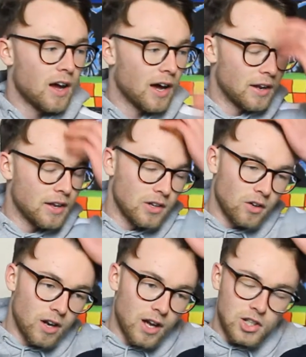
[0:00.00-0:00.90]
And a
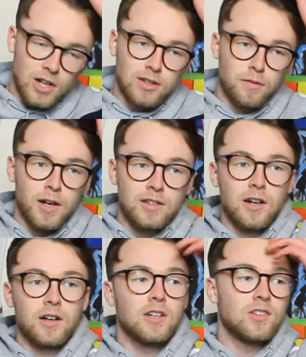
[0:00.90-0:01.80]
lot of Chelsea fans
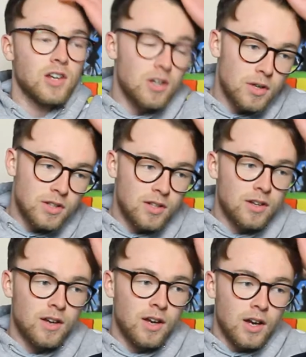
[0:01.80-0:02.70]
are continuing
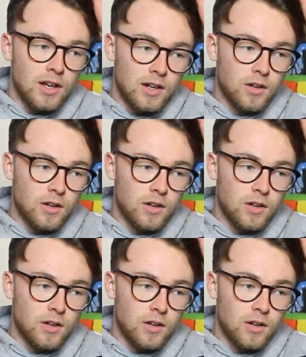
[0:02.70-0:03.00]
to, you